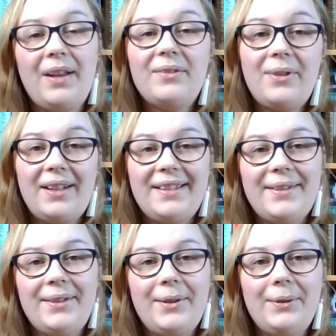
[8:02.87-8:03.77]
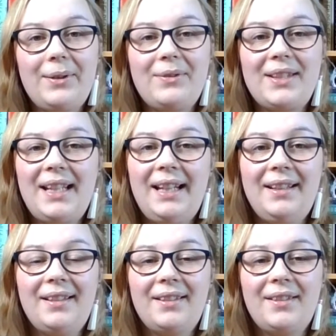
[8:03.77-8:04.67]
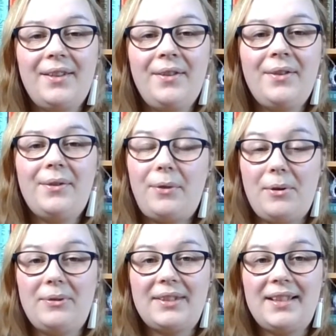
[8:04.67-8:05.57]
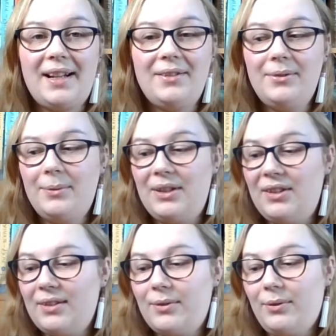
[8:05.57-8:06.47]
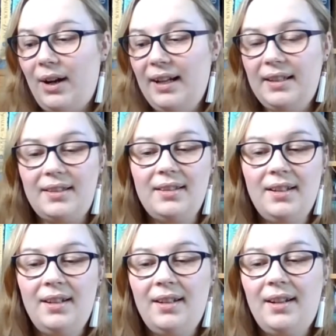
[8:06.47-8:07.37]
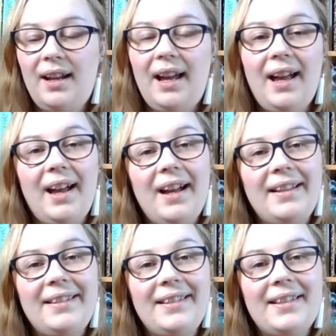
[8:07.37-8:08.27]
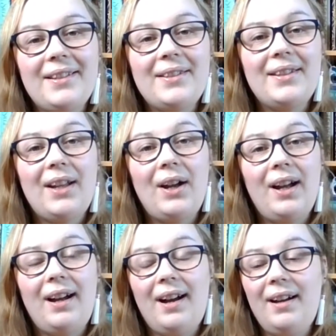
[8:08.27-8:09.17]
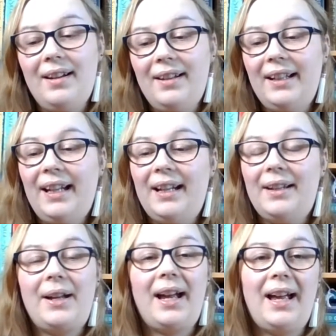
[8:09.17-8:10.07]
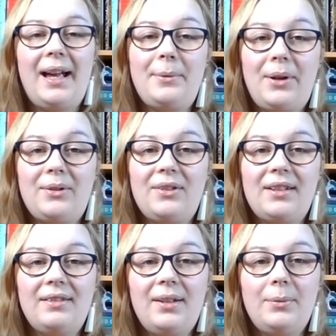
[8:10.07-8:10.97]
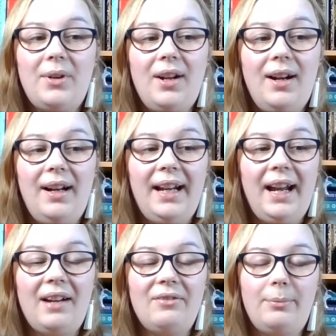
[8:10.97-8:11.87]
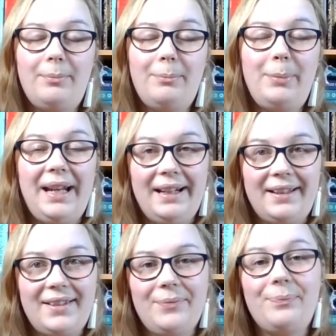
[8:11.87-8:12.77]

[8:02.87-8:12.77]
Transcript: Right, so you'll have seen the rolls now, which is great. And I am going to tell you what I have picked.